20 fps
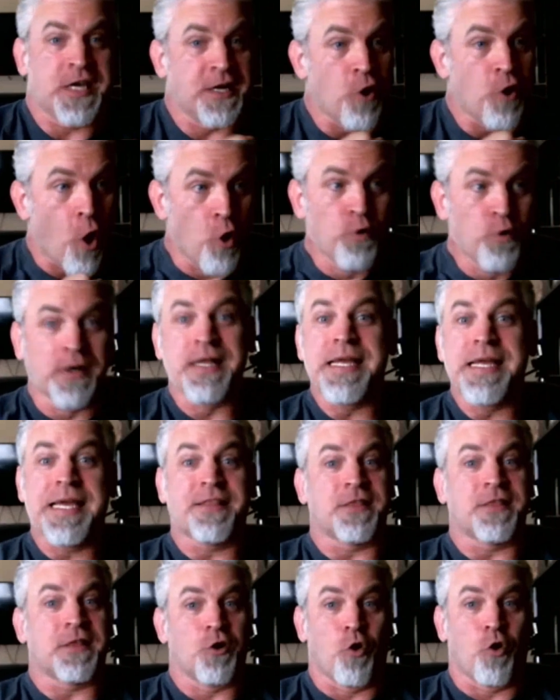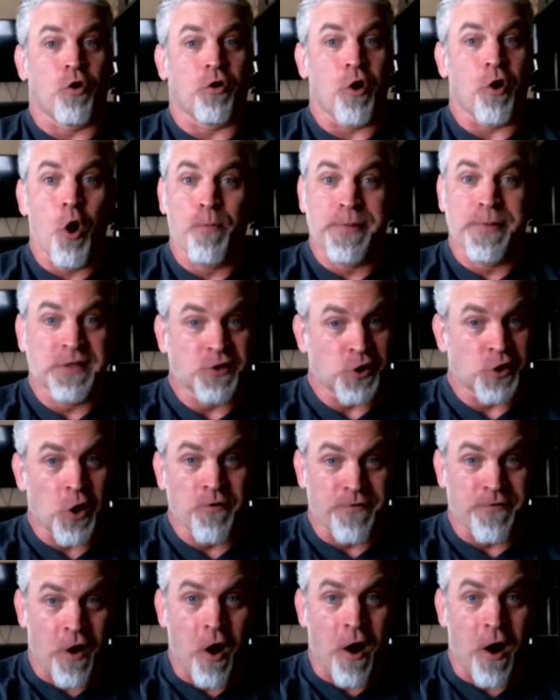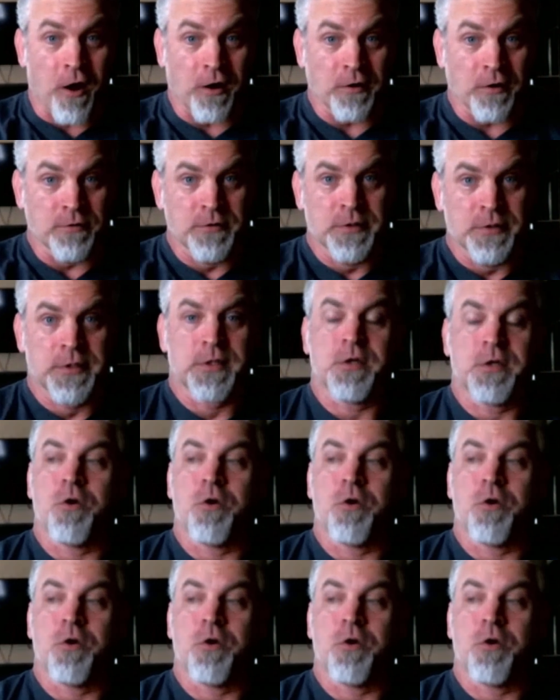you can only get the door open so far,